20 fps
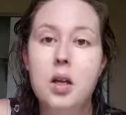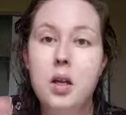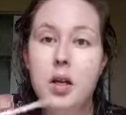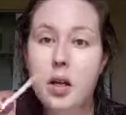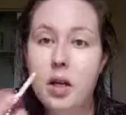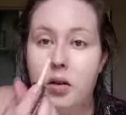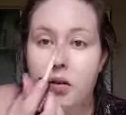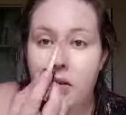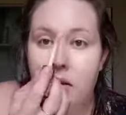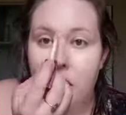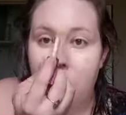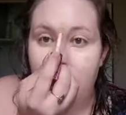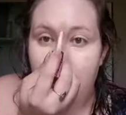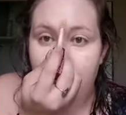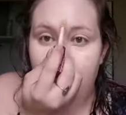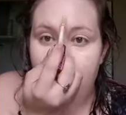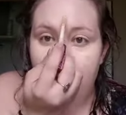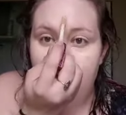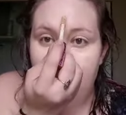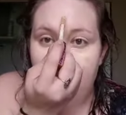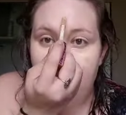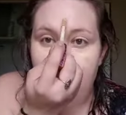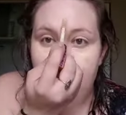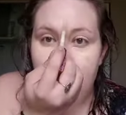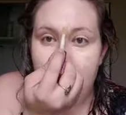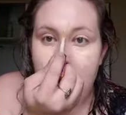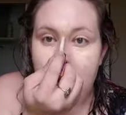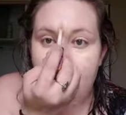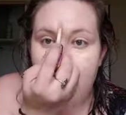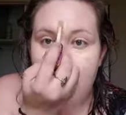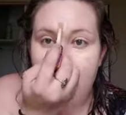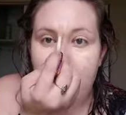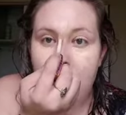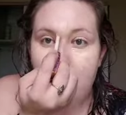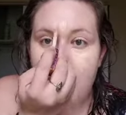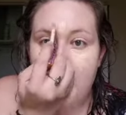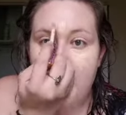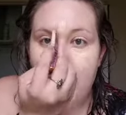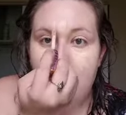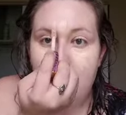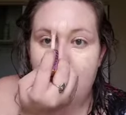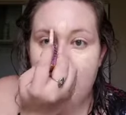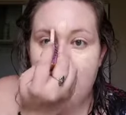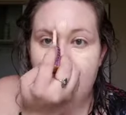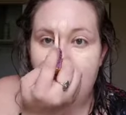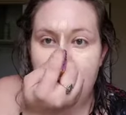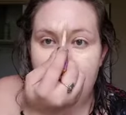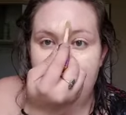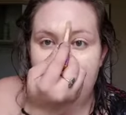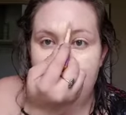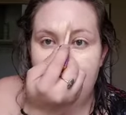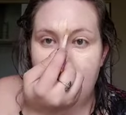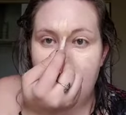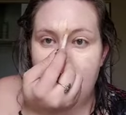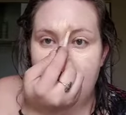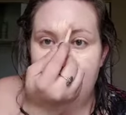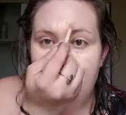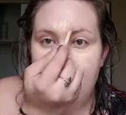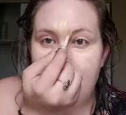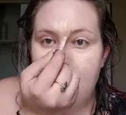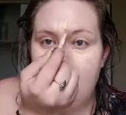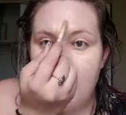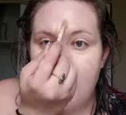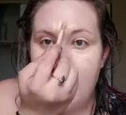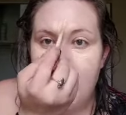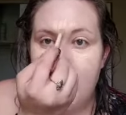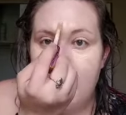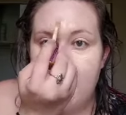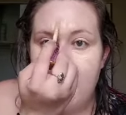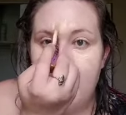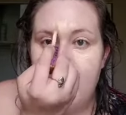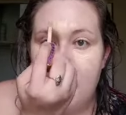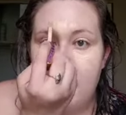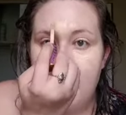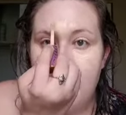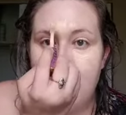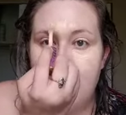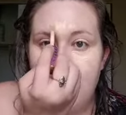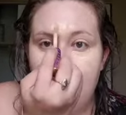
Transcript: I have a little bit up here that I like to highlight.